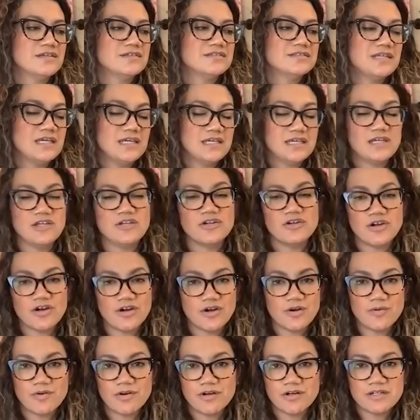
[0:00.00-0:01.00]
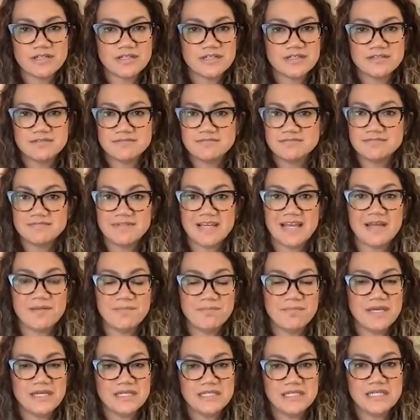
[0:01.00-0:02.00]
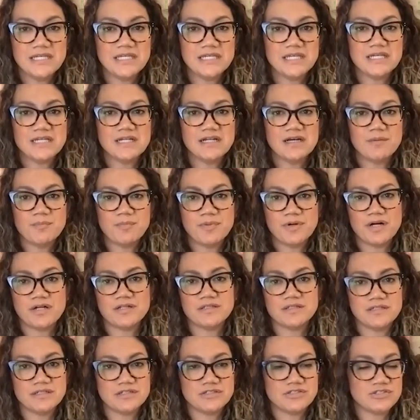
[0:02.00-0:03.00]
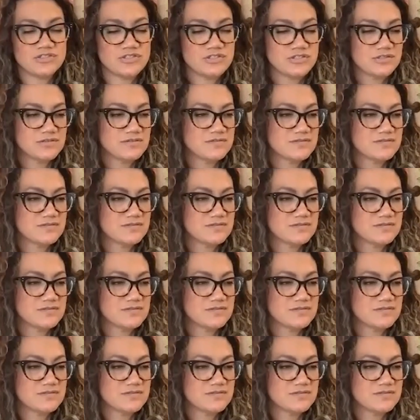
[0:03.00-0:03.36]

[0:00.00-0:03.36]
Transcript: taking your artwork and making it a polished